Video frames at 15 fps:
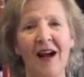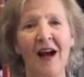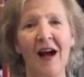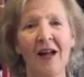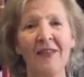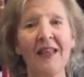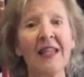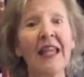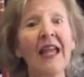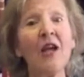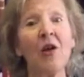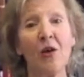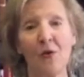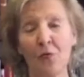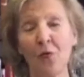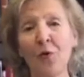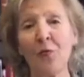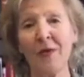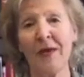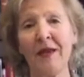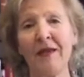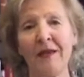uh, the link will
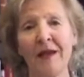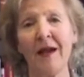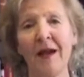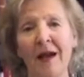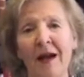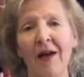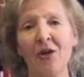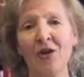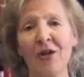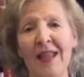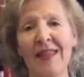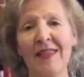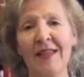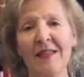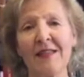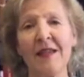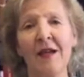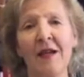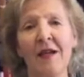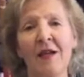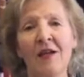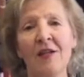be underneath this
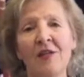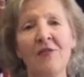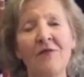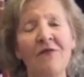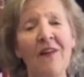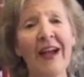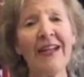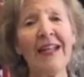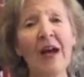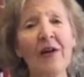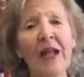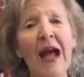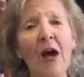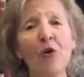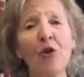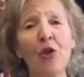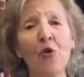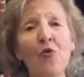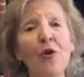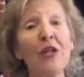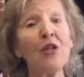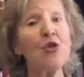to find out how
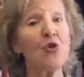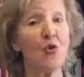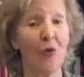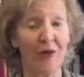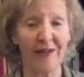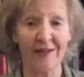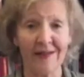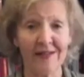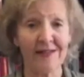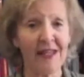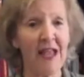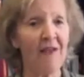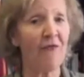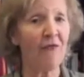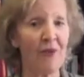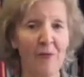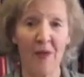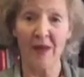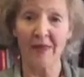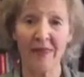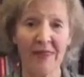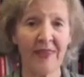you can join us every
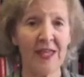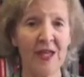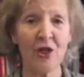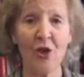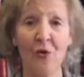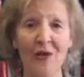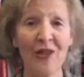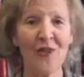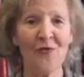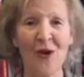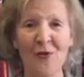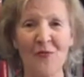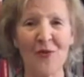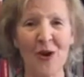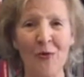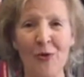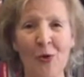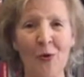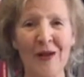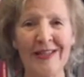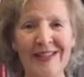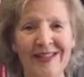month in going through our prayer
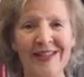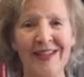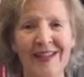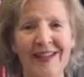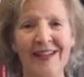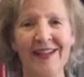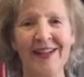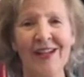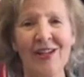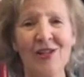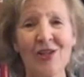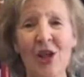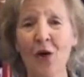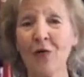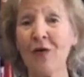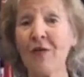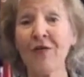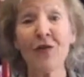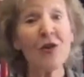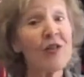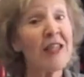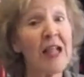requests. So the
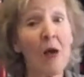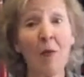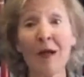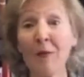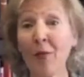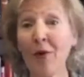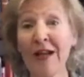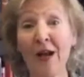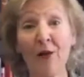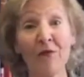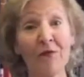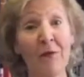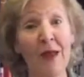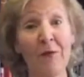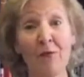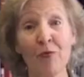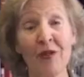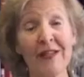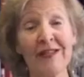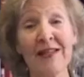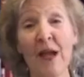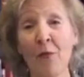first thing I want to point out from
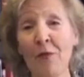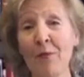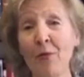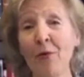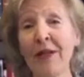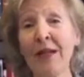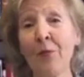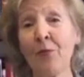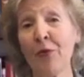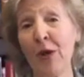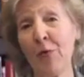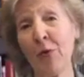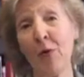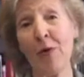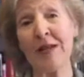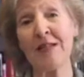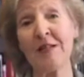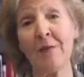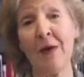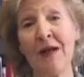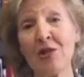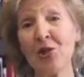April is that we put in a prayer
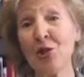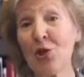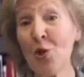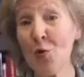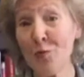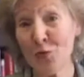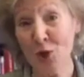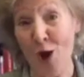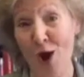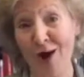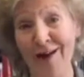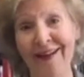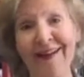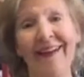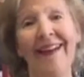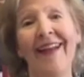request about Snoop Dogg